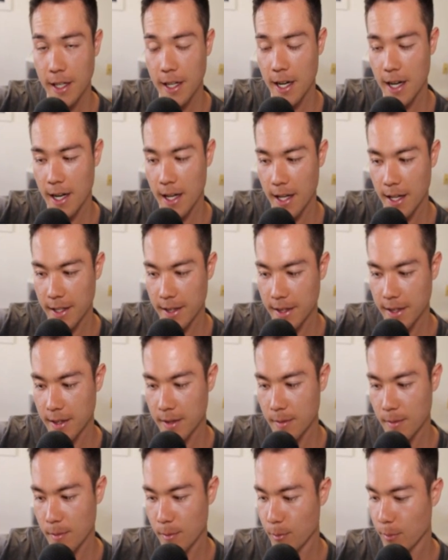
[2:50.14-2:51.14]
uh,
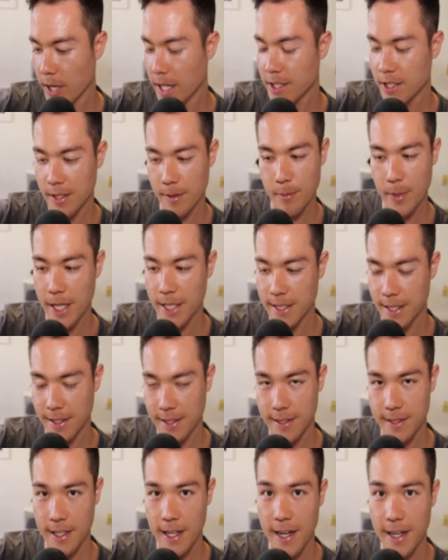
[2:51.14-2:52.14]
bunch of amazing
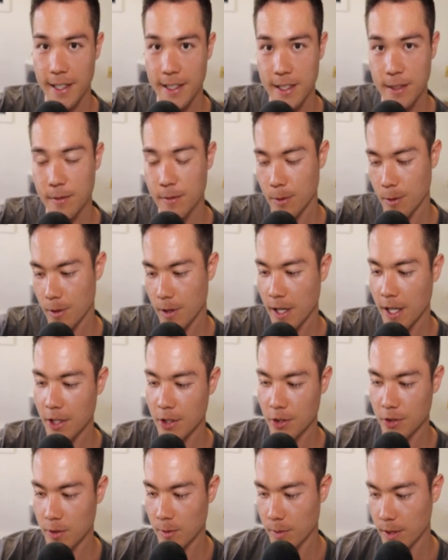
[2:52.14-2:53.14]
designs for
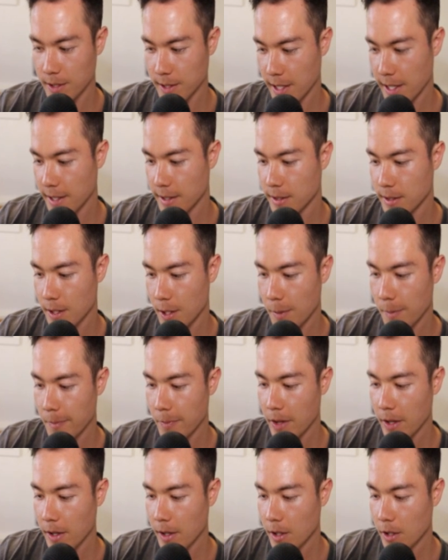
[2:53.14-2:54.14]
hundreds of designs. So
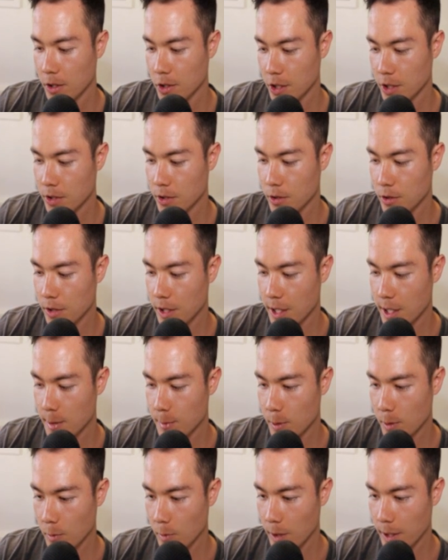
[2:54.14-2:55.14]
just do the
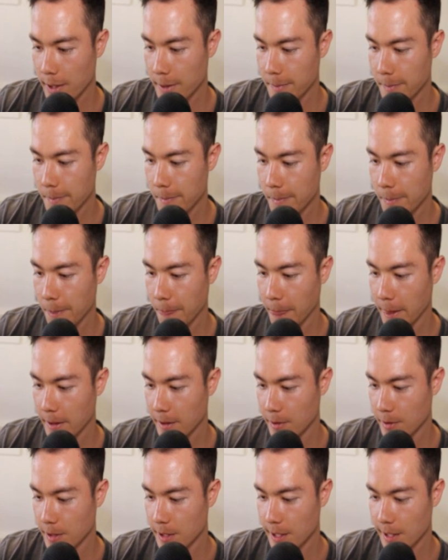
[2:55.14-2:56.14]
ebook one,
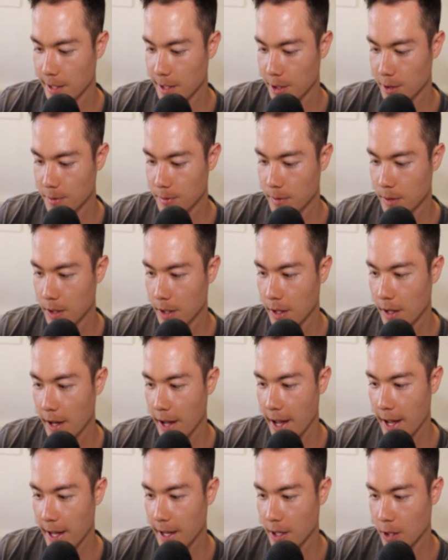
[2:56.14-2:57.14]
continue,
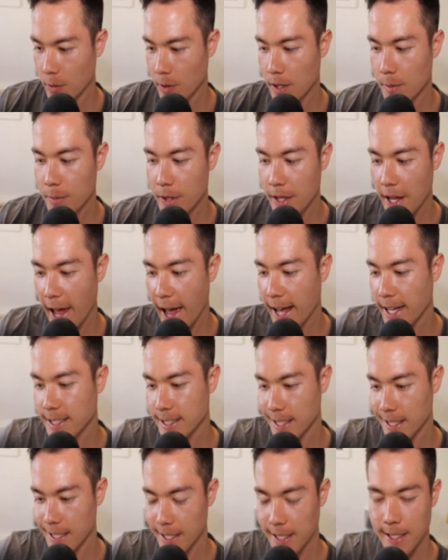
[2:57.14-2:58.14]
and you want to be as
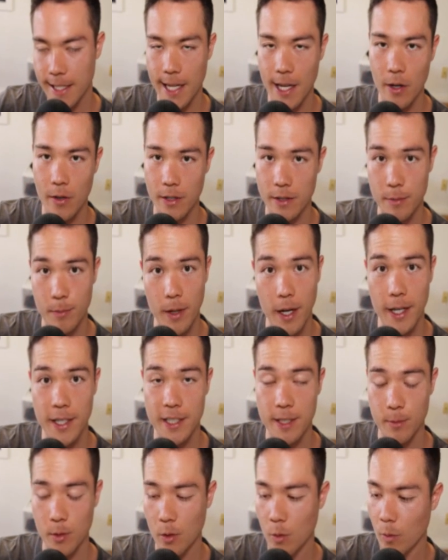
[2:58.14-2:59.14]
detailed as
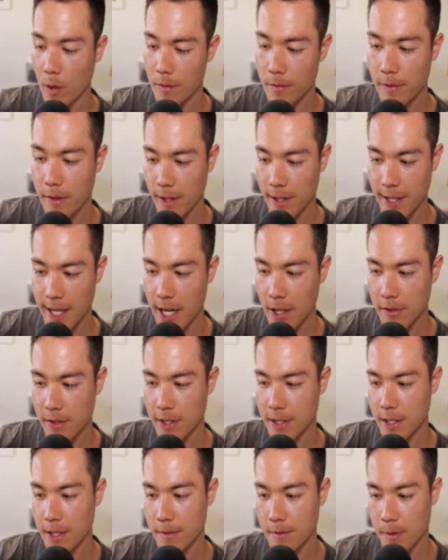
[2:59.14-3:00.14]
possible when filling out
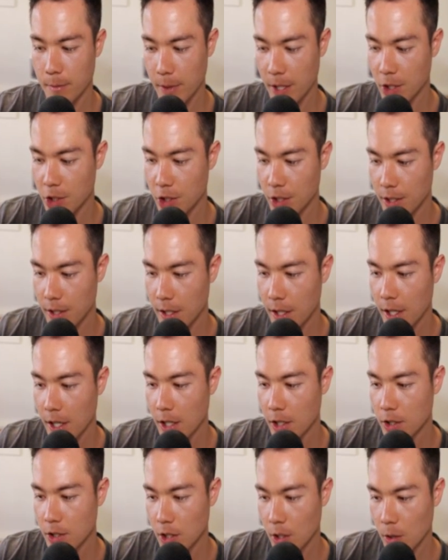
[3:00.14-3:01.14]
this information.
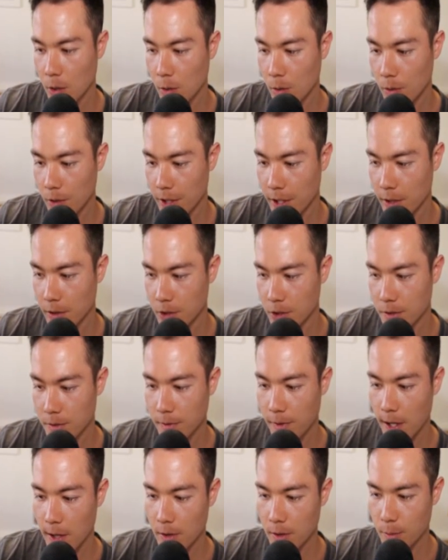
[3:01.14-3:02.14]
So, you know, just
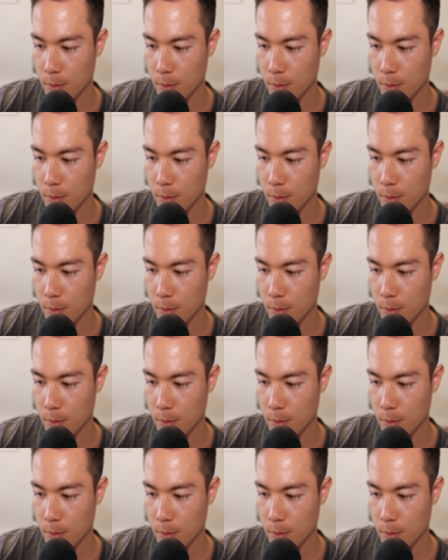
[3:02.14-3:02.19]
follow the